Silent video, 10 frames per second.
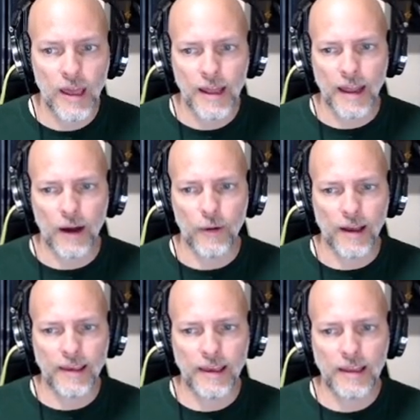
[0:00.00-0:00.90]
Now
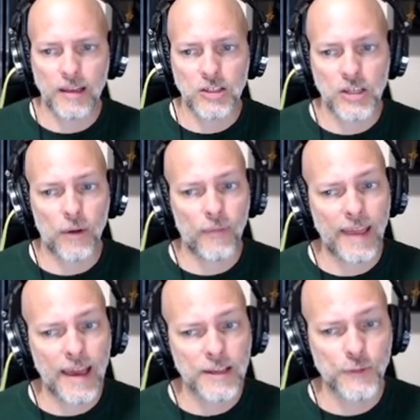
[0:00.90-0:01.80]
again, she only
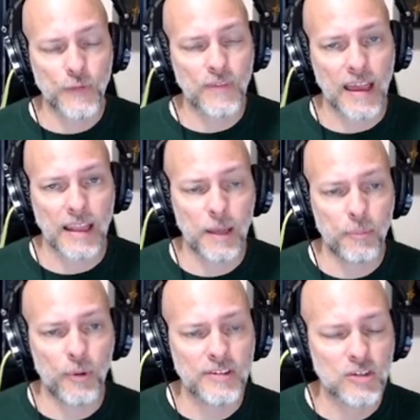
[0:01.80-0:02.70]
has 58 hit
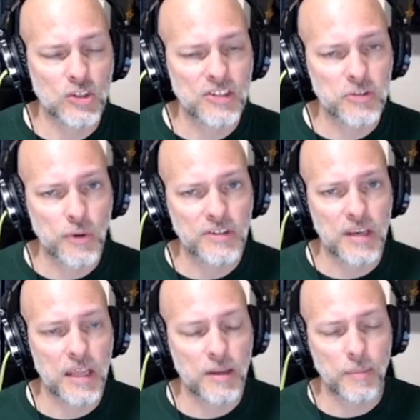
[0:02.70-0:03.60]
points, so she's going to
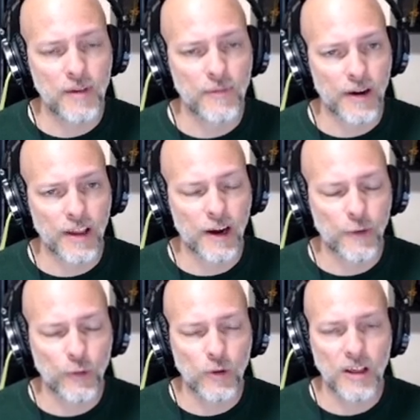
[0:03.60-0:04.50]
need to be very
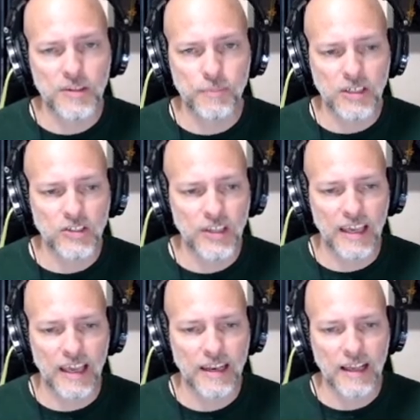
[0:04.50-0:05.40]
careful, especially
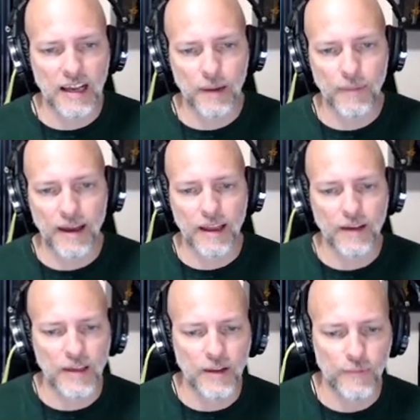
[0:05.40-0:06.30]
in combat
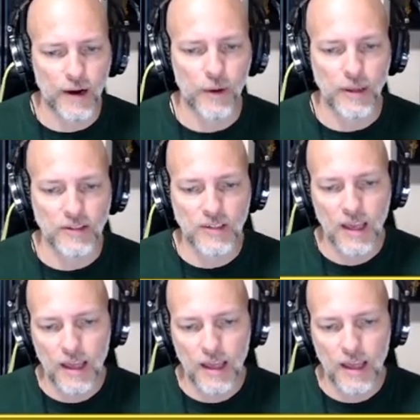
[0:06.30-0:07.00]
heavy environments.